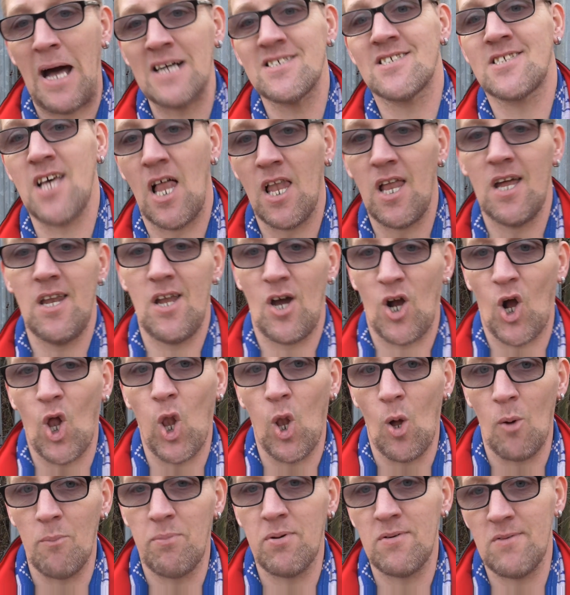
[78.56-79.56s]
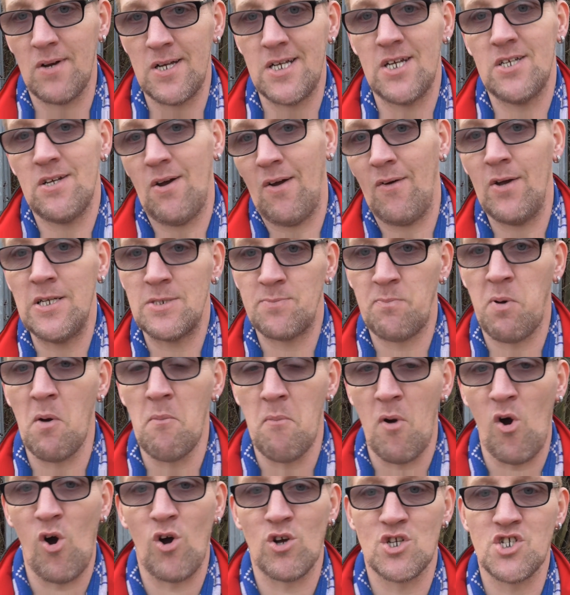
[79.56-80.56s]
selling a club, it's
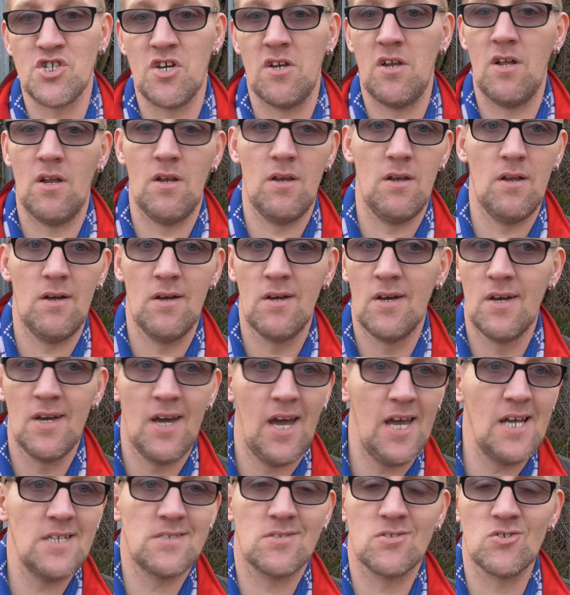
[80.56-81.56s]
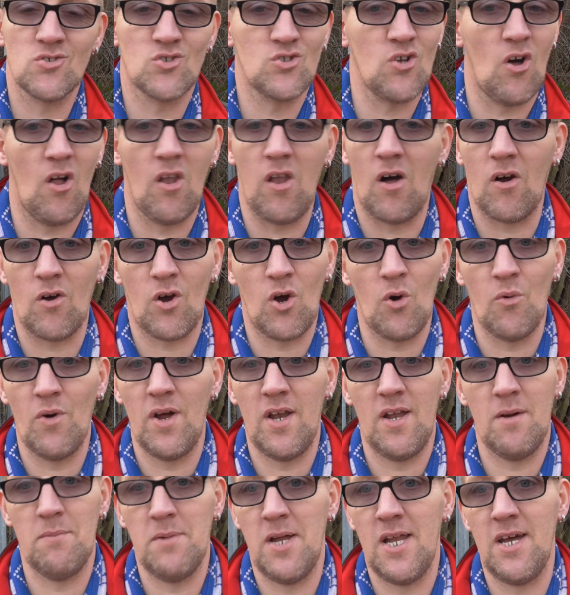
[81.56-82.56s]
promotion, and it's just all
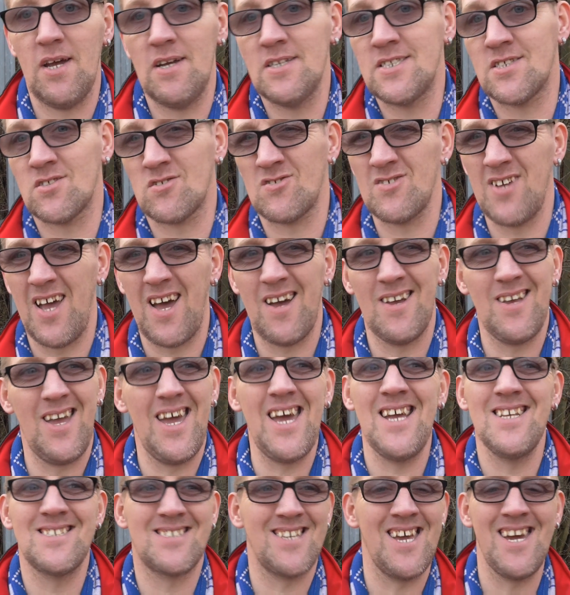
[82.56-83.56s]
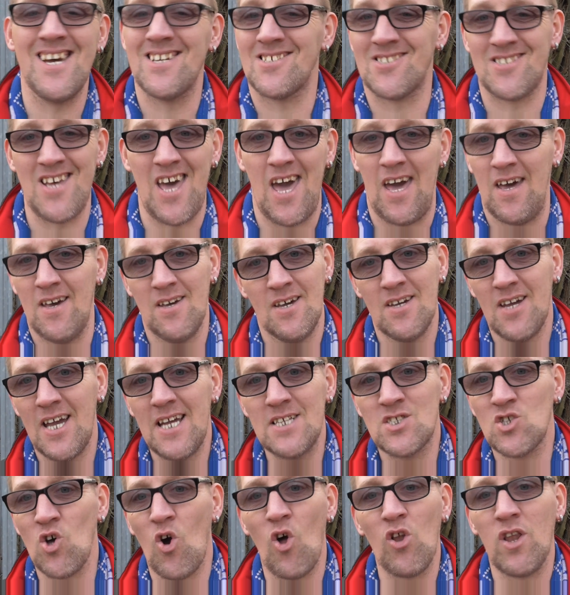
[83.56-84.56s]
ongoing at the minute. It's hearsay.
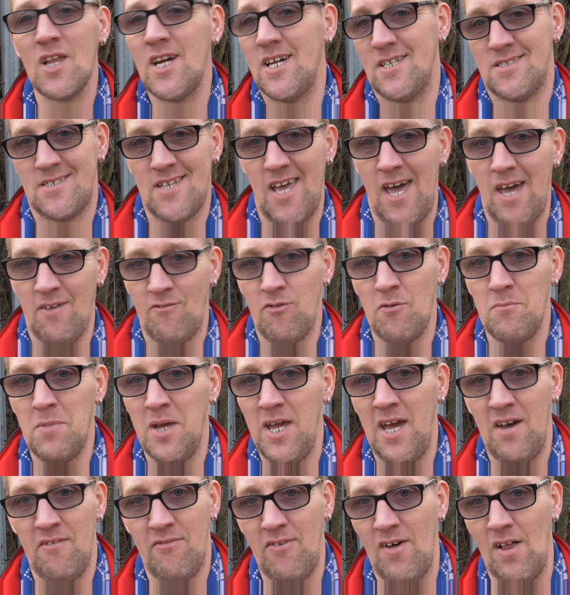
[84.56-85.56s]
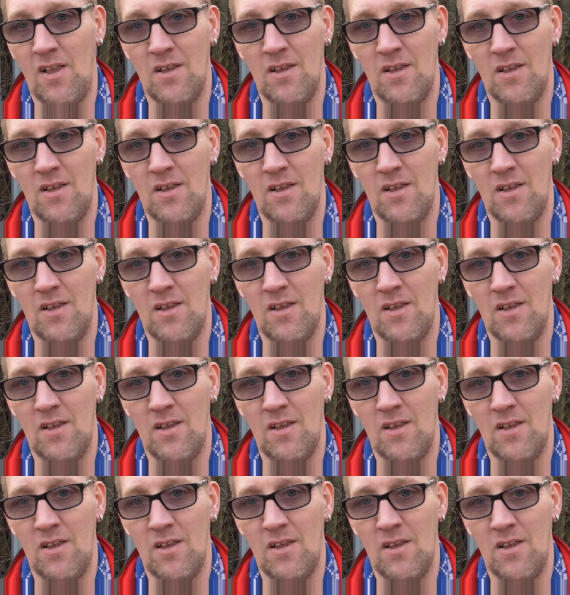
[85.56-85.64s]
It's all hearsay from EFL.